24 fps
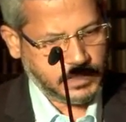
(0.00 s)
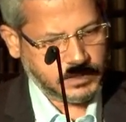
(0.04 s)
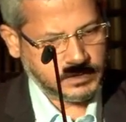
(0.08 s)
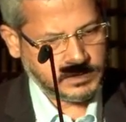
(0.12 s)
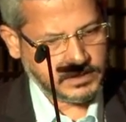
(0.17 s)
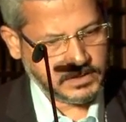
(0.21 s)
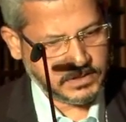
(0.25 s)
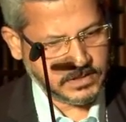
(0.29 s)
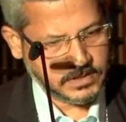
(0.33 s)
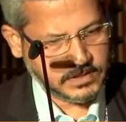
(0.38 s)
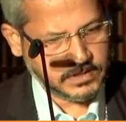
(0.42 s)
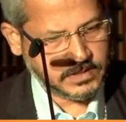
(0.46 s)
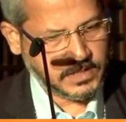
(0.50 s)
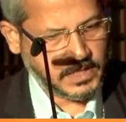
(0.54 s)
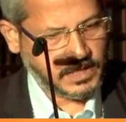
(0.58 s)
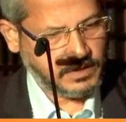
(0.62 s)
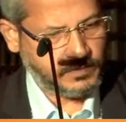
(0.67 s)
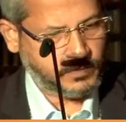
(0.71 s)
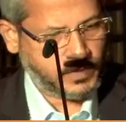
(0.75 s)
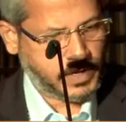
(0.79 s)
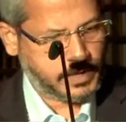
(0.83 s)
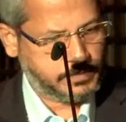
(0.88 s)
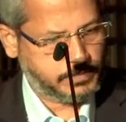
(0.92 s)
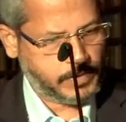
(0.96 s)
And this is
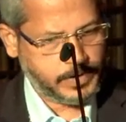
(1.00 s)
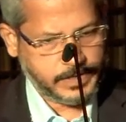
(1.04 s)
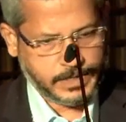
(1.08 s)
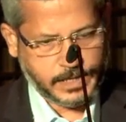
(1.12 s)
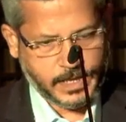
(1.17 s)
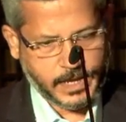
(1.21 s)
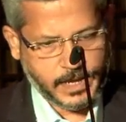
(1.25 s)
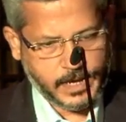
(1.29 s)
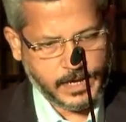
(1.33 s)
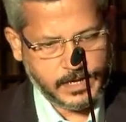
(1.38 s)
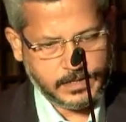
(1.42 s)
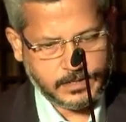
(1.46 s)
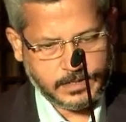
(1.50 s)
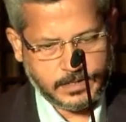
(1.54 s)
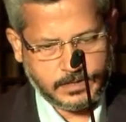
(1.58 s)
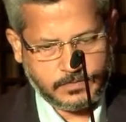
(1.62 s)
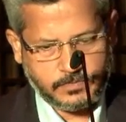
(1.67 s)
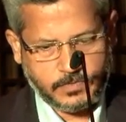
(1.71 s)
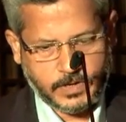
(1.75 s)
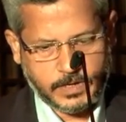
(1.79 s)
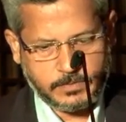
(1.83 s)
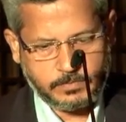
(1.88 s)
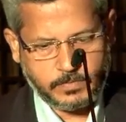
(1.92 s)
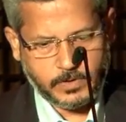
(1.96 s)
the 5.8
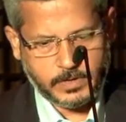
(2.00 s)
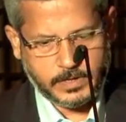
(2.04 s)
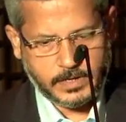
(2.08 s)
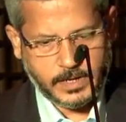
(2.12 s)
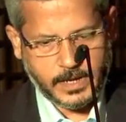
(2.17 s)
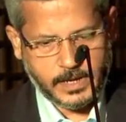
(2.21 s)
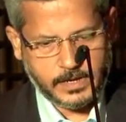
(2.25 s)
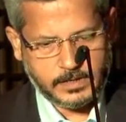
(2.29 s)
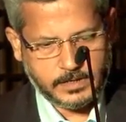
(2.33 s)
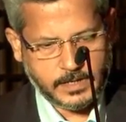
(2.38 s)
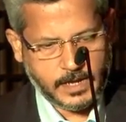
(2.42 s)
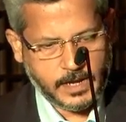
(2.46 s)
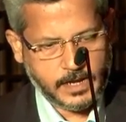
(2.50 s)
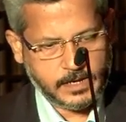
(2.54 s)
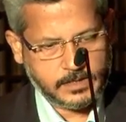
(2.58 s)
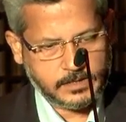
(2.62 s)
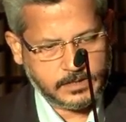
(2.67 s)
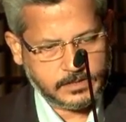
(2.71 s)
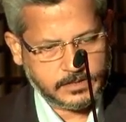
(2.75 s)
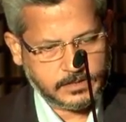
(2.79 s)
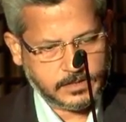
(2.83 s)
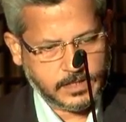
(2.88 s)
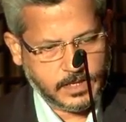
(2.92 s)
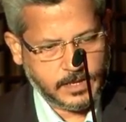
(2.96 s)
and
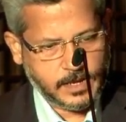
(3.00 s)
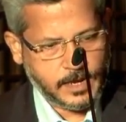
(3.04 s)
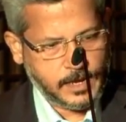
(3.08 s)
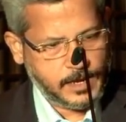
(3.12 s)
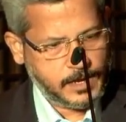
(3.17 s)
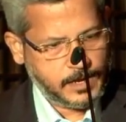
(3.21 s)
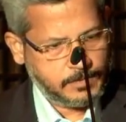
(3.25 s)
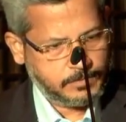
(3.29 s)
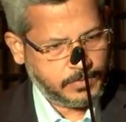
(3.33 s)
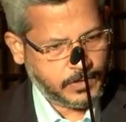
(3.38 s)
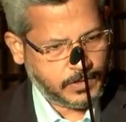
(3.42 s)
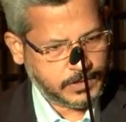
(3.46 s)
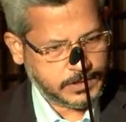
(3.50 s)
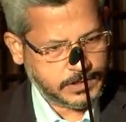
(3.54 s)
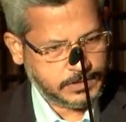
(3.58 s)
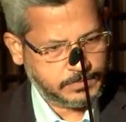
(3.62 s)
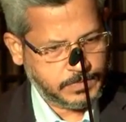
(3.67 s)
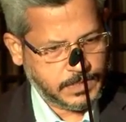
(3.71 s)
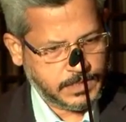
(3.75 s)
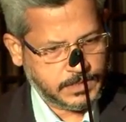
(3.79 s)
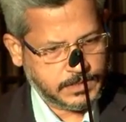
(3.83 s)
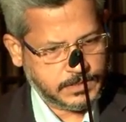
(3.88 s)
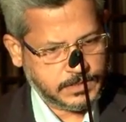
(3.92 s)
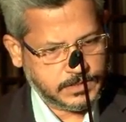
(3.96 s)
5.88 is the
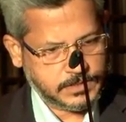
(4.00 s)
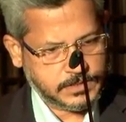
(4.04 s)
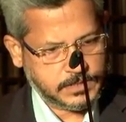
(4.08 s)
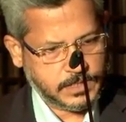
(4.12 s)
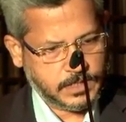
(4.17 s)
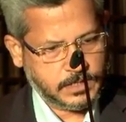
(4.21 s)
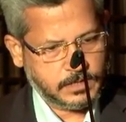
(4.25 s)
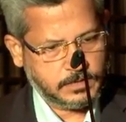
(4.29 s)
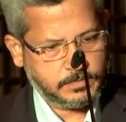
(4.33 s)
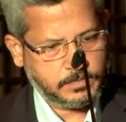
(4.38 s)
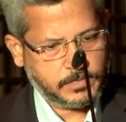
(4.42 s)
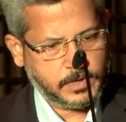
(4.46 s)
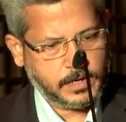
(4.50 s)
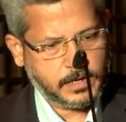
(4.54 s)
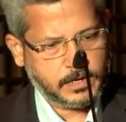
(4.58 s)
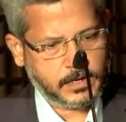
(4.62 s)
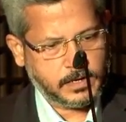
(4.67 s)
proximal and distal